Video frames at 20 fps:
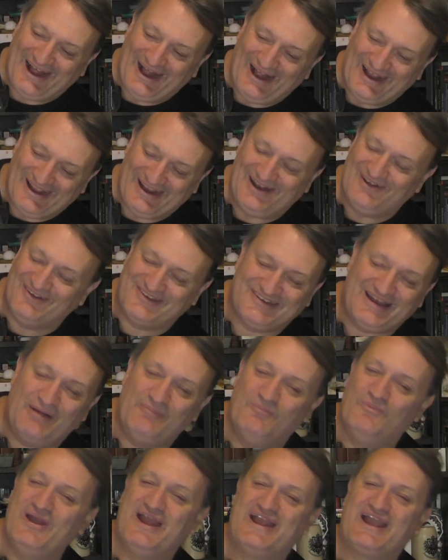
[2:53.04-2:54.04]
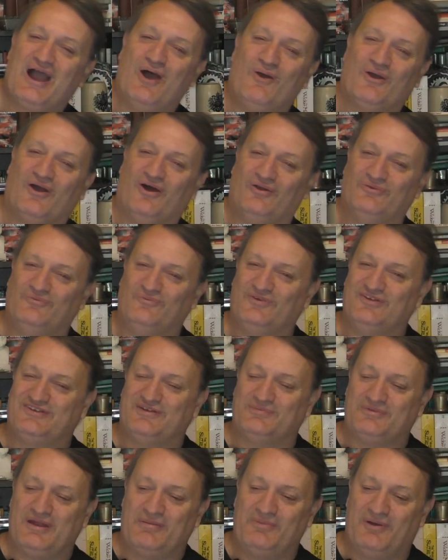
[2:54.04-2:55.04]
there was something weird going on with
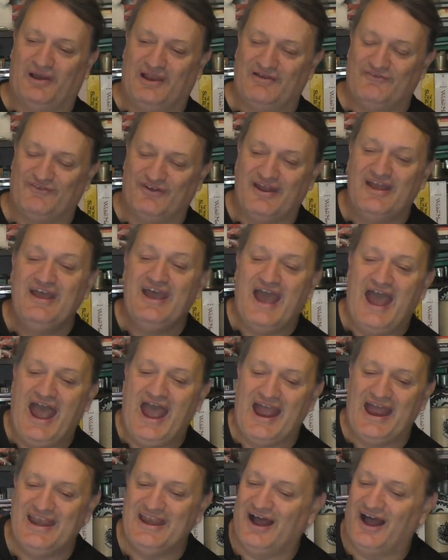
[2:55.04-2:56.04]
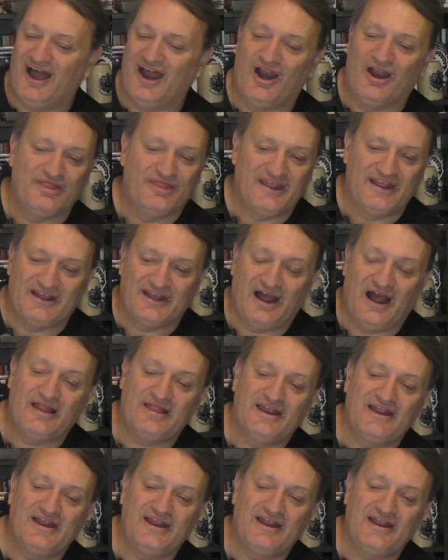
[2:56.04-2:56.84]
September 11, and I think